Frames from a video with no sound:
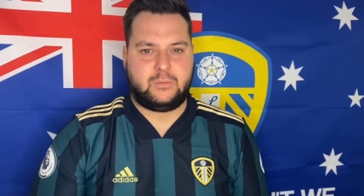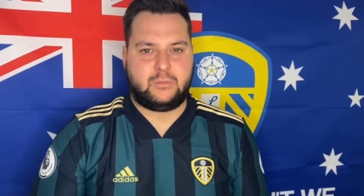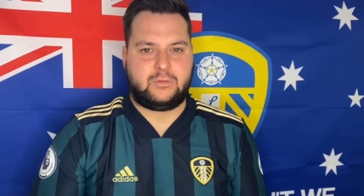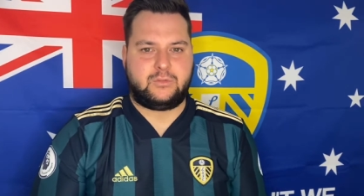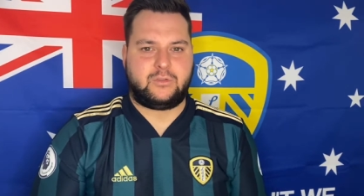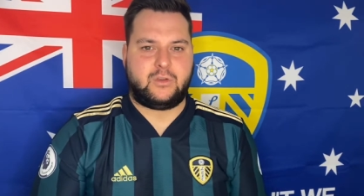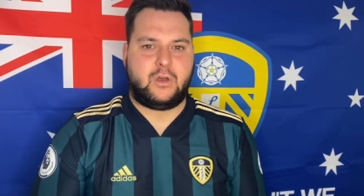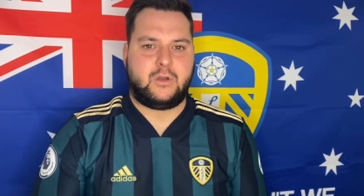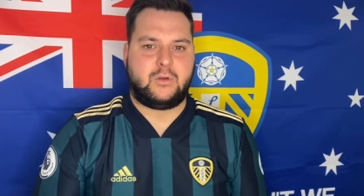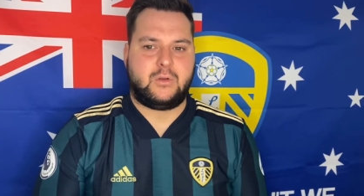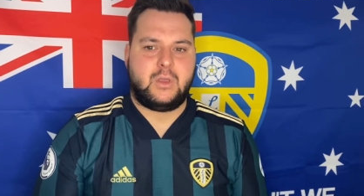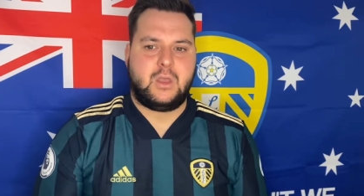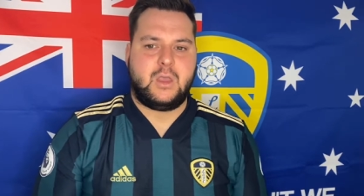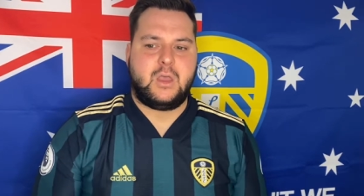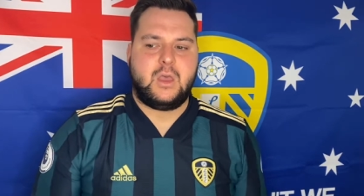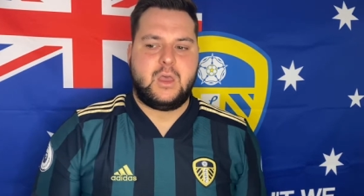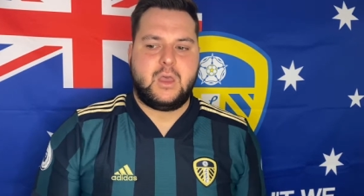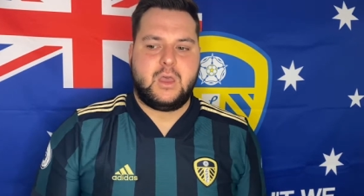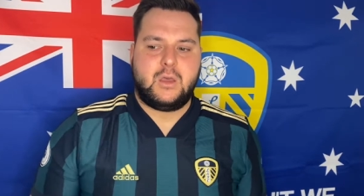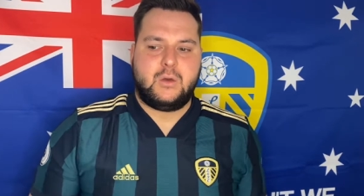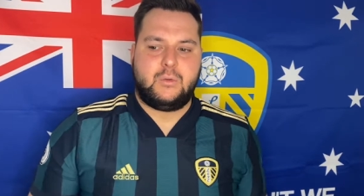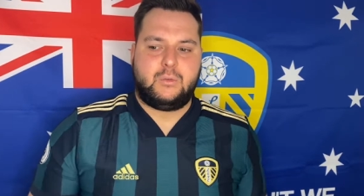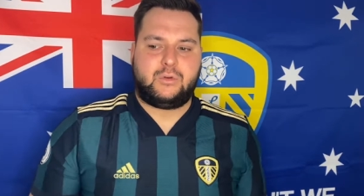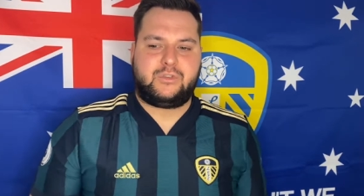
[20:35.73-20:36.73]
So
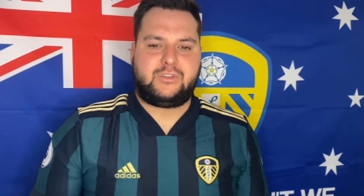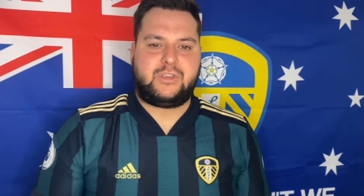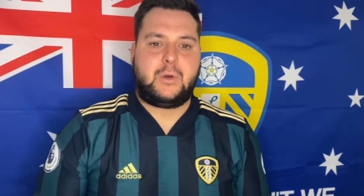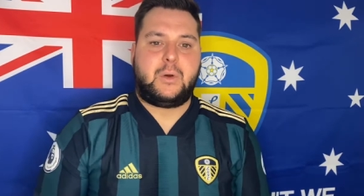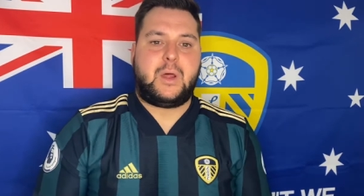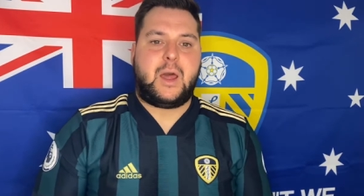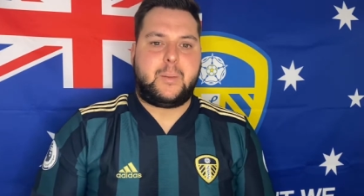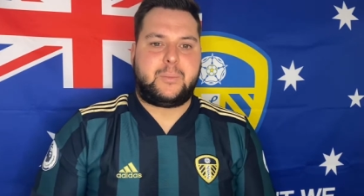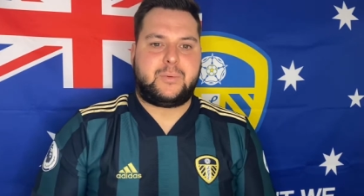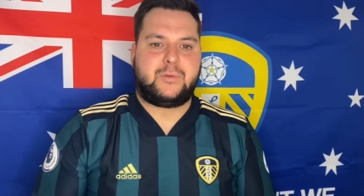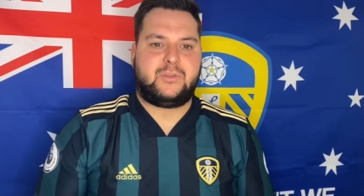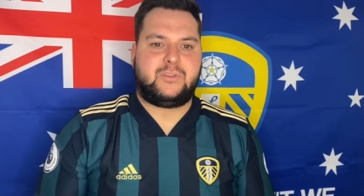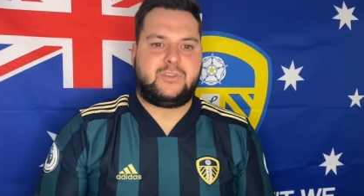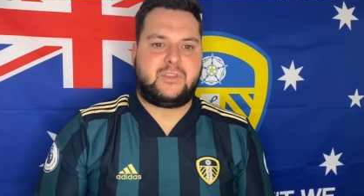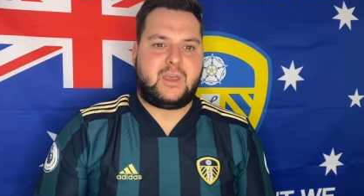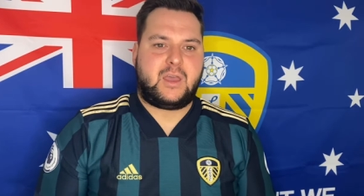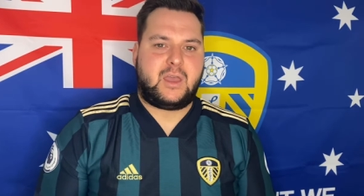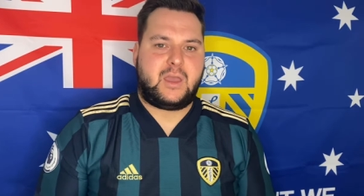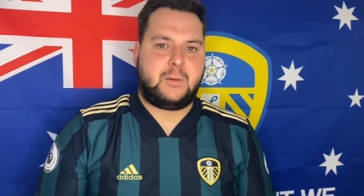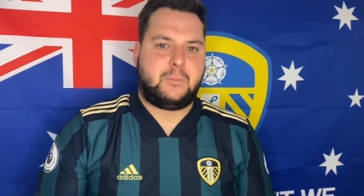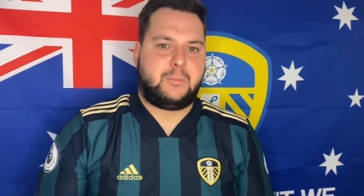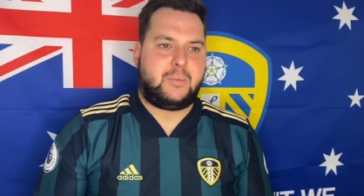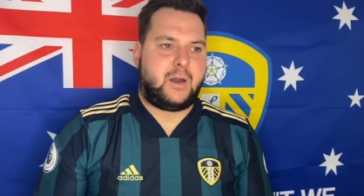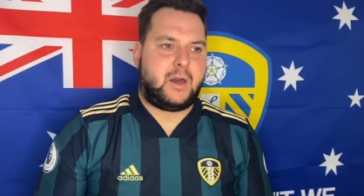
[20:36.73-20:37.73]
we'll see what happens
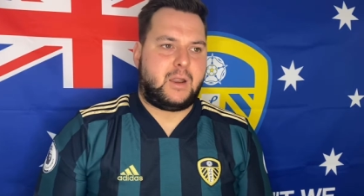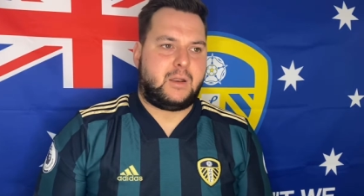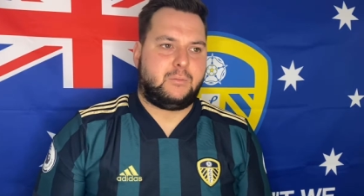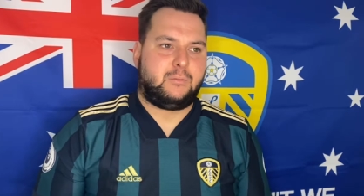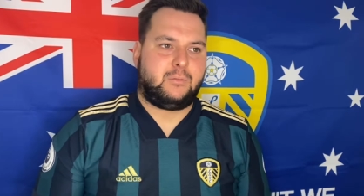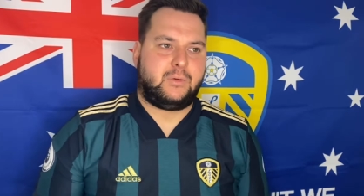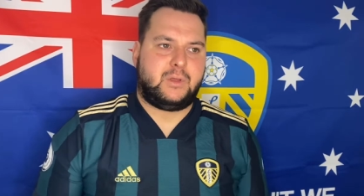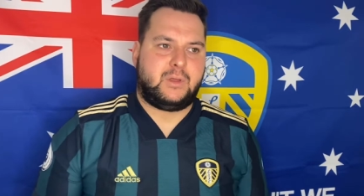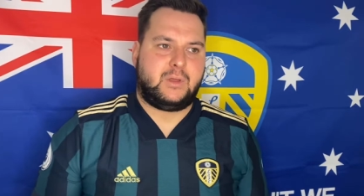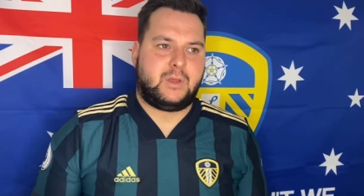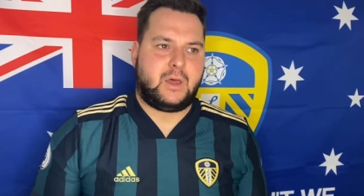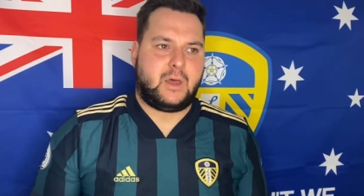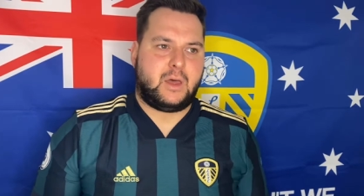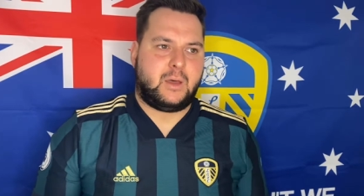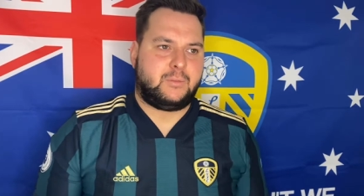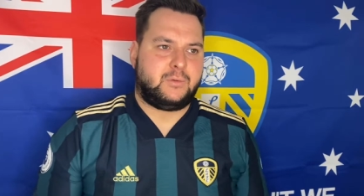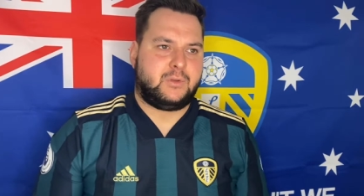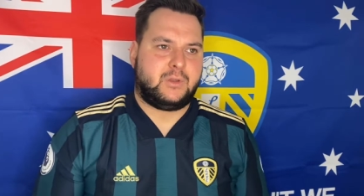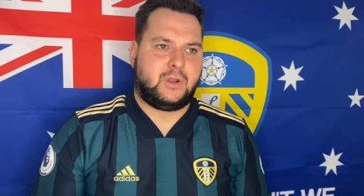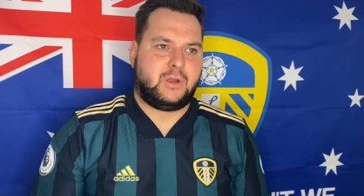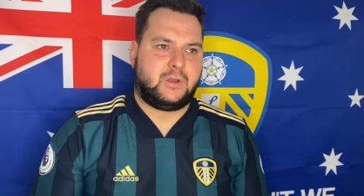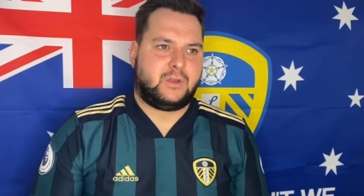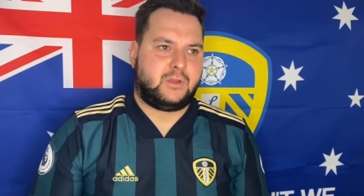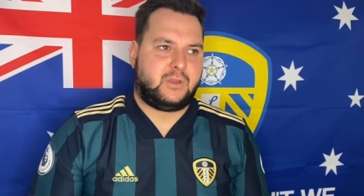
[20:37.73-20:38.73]
there, but we, you
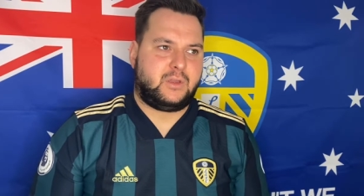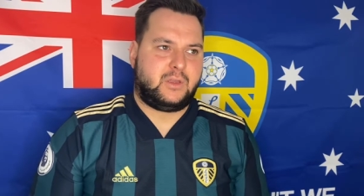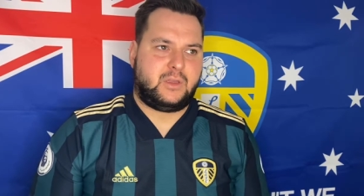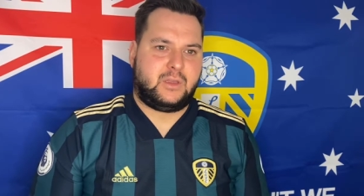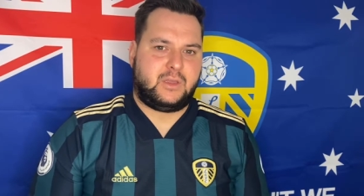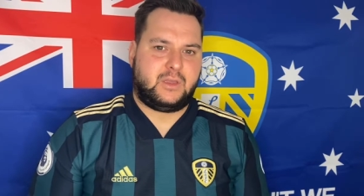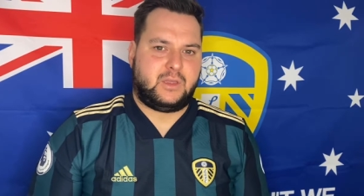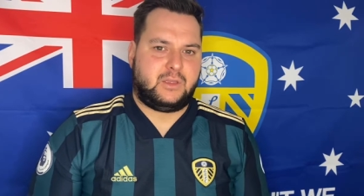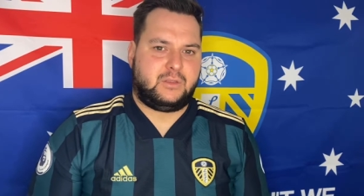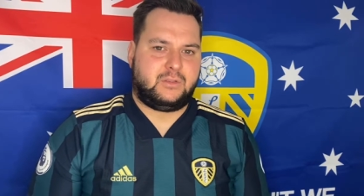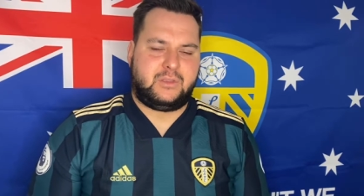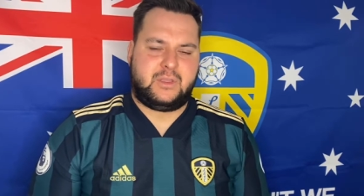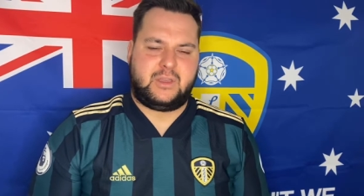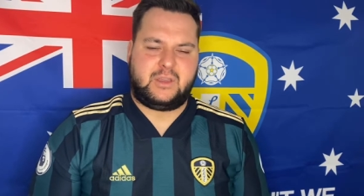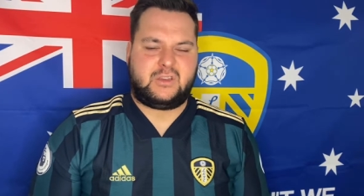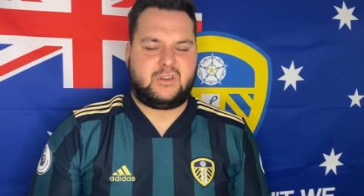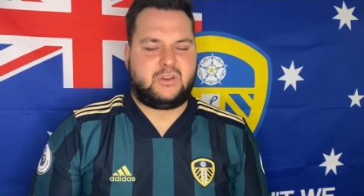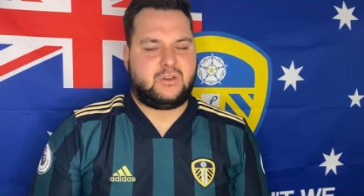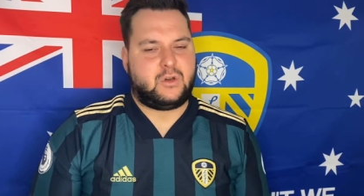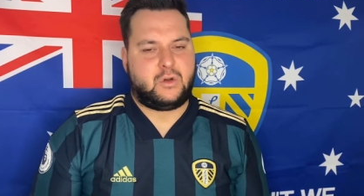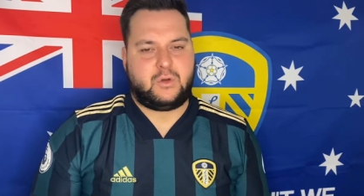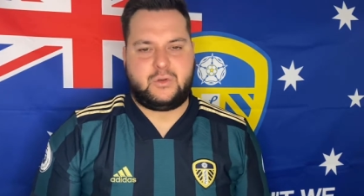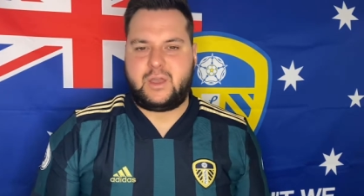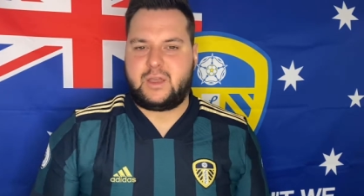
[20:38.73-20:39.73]
know, it could
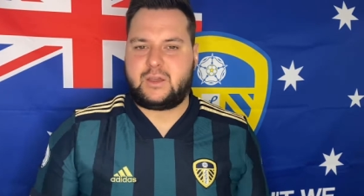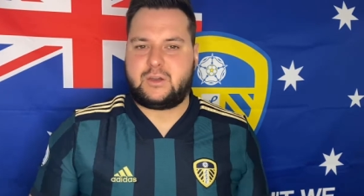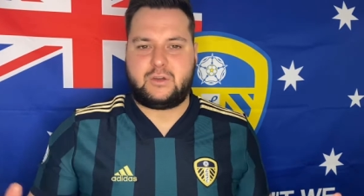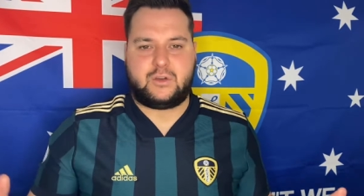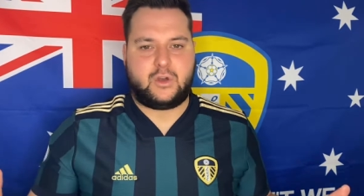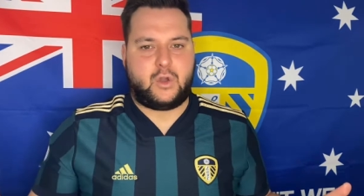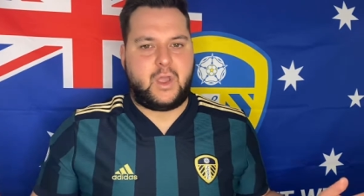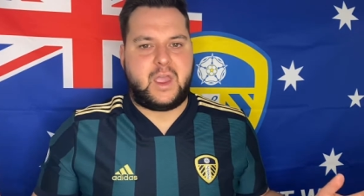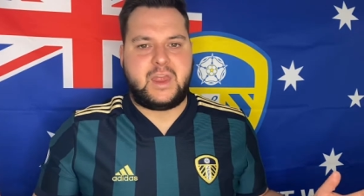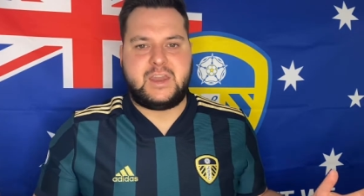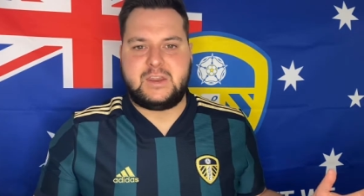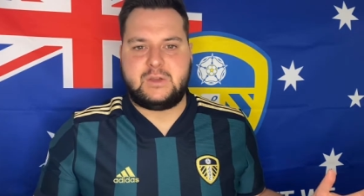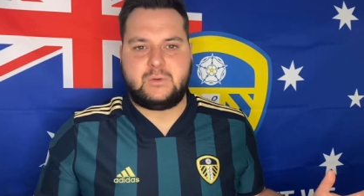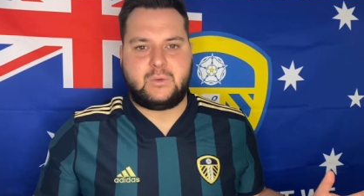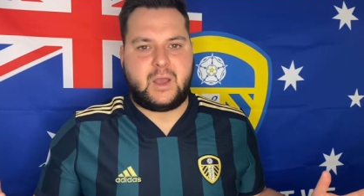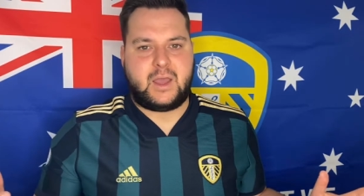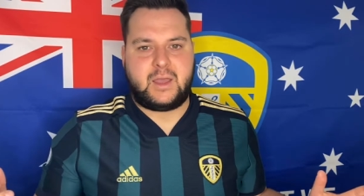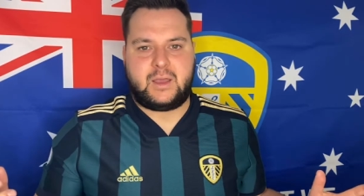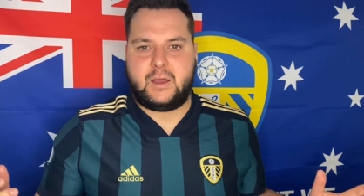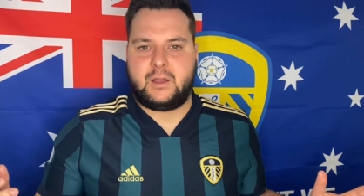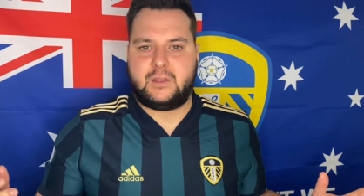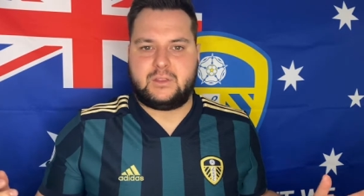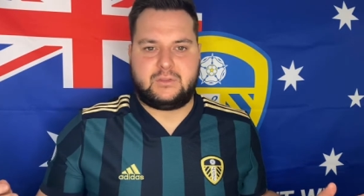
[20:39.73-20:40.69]
go. That could go anyway.